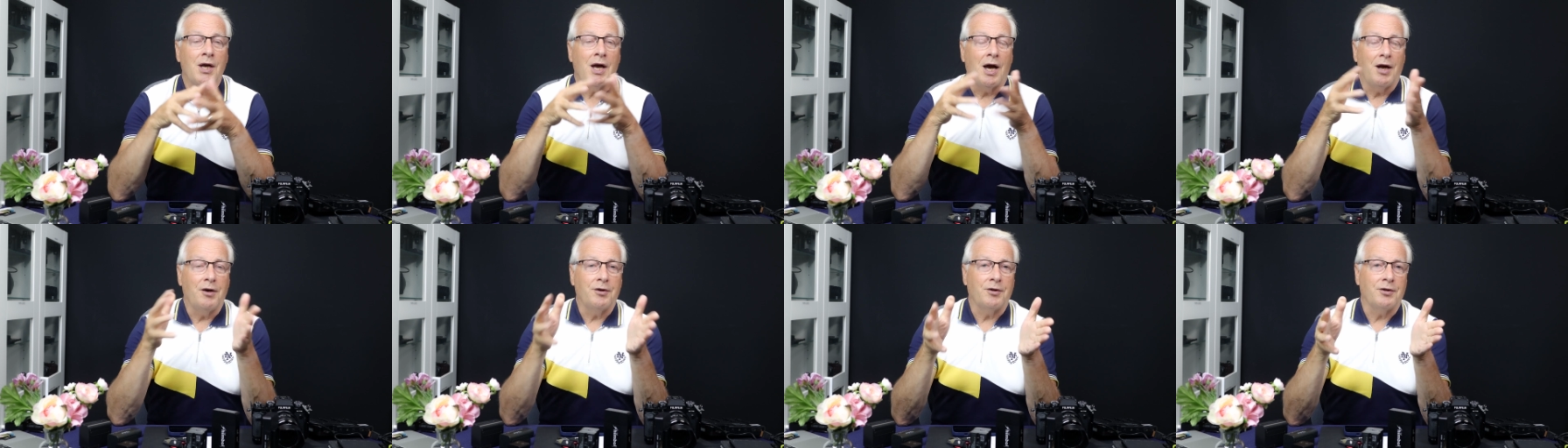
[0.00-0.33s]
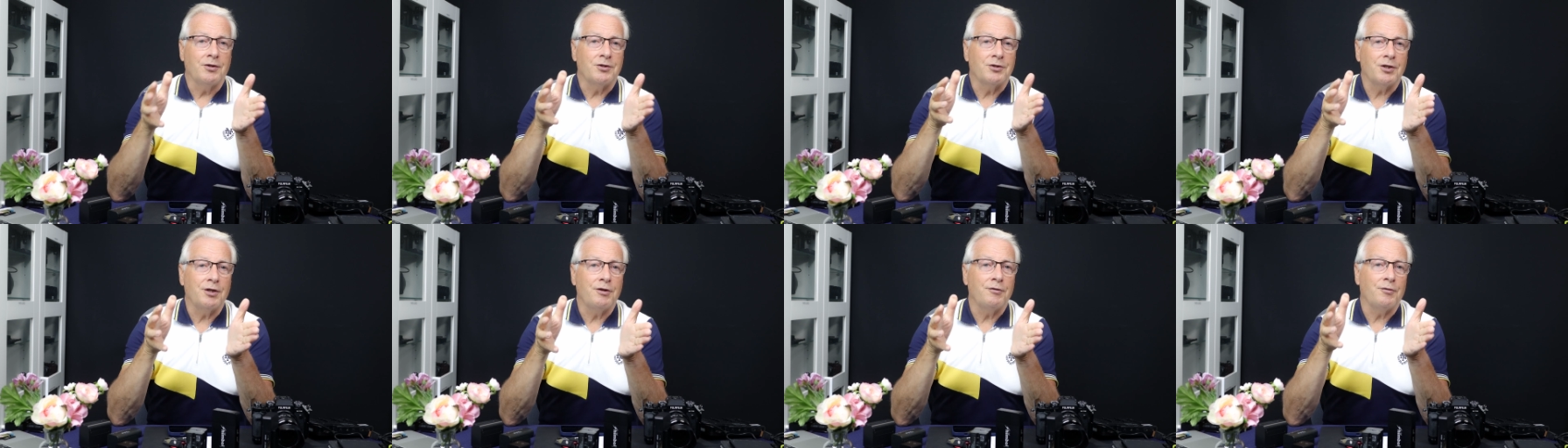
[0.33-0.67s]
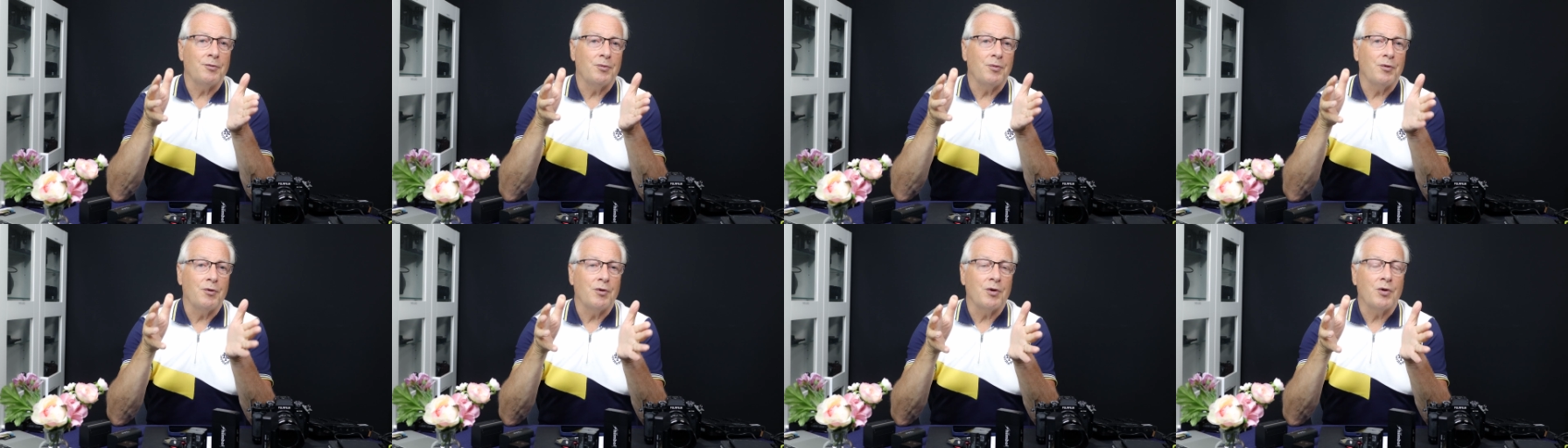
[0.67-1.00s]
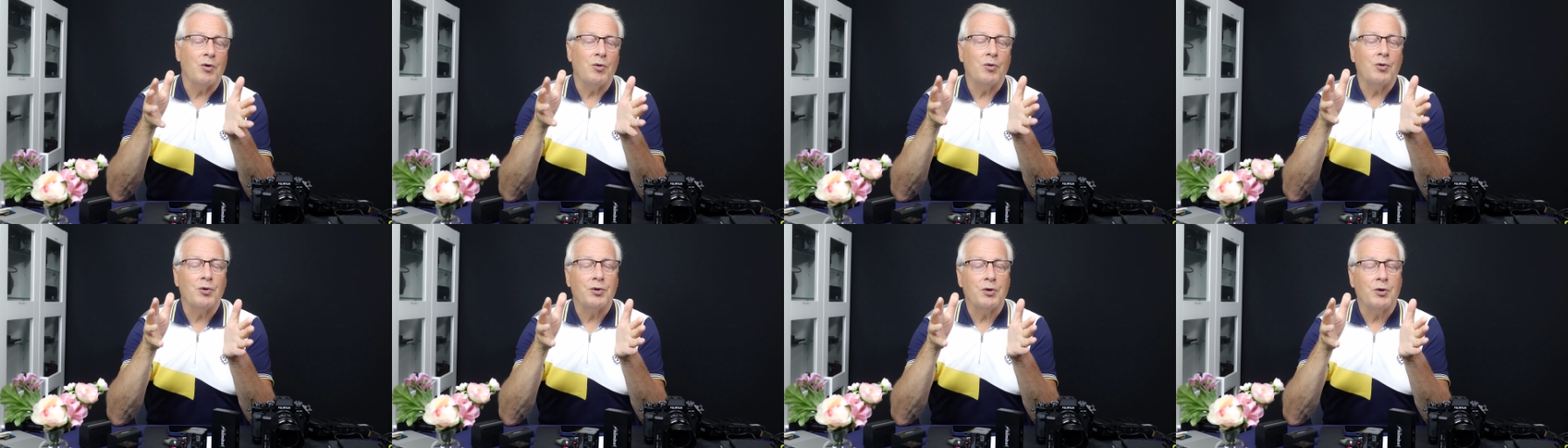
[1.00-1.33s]
and you can see from the
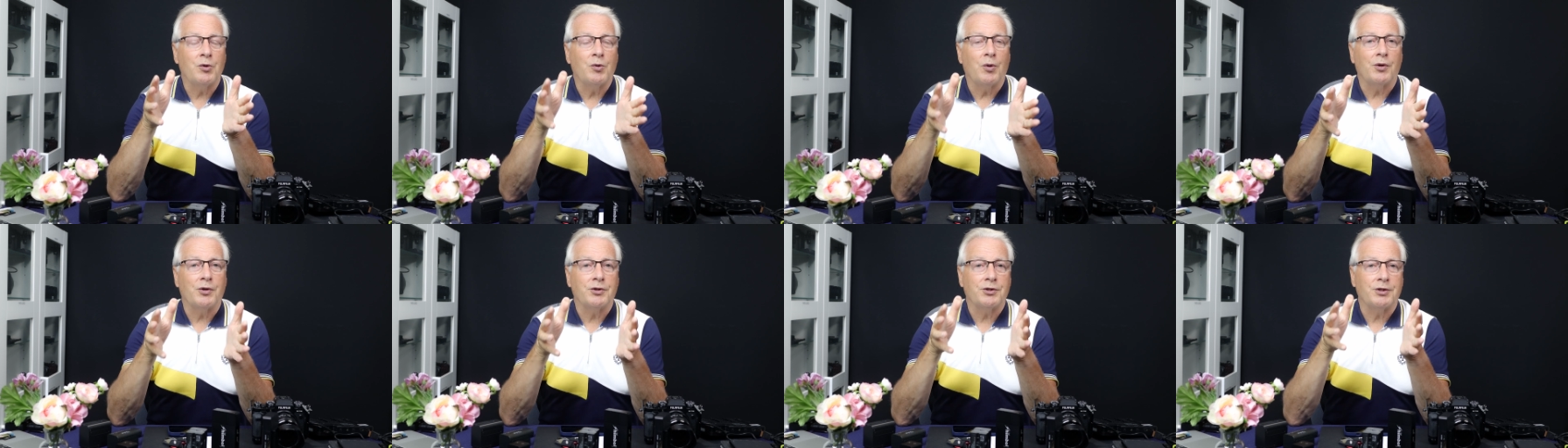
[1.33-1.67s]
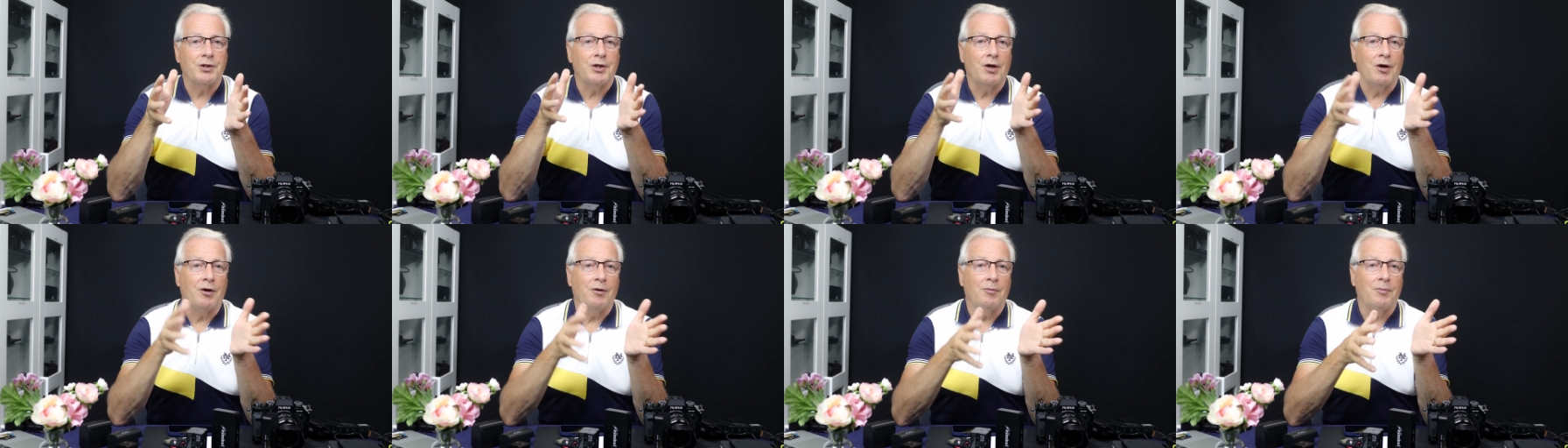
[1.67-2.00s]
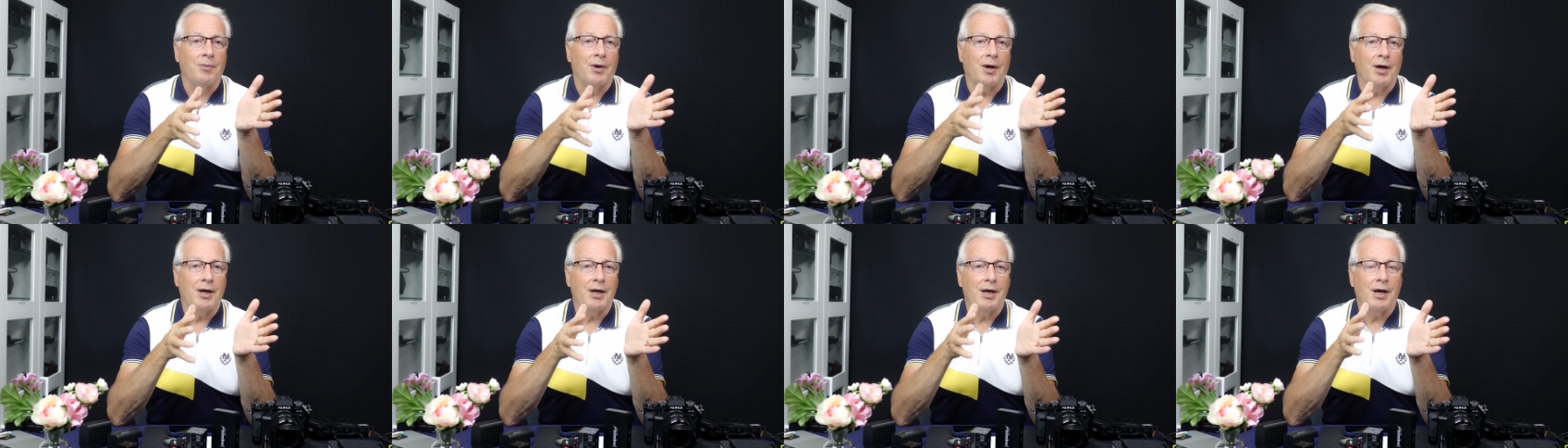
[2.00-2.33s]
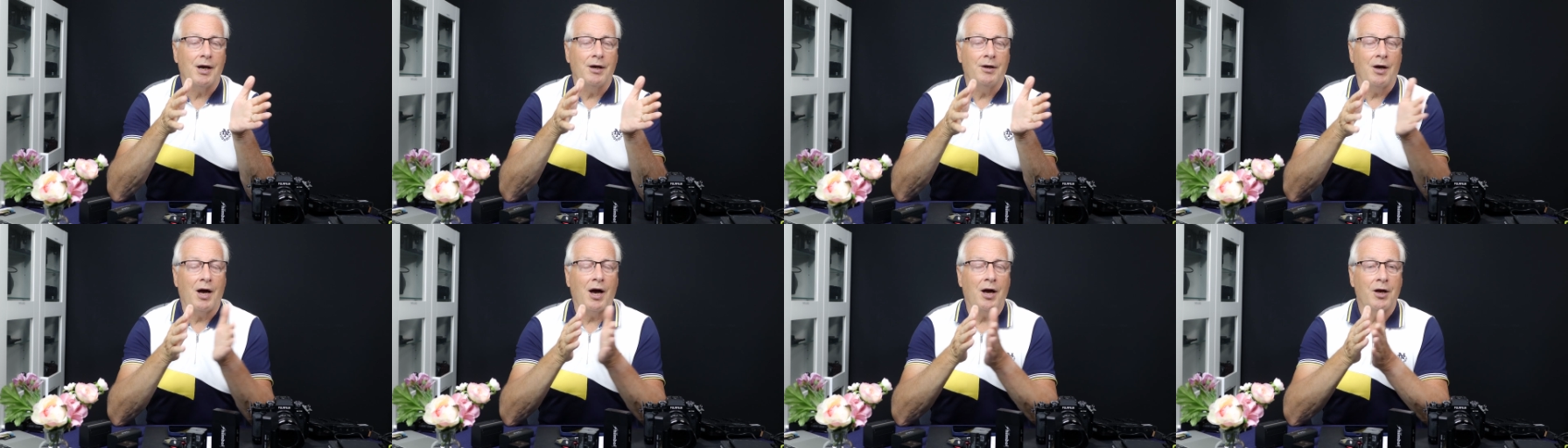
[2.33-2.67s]
recorded quality on my uh,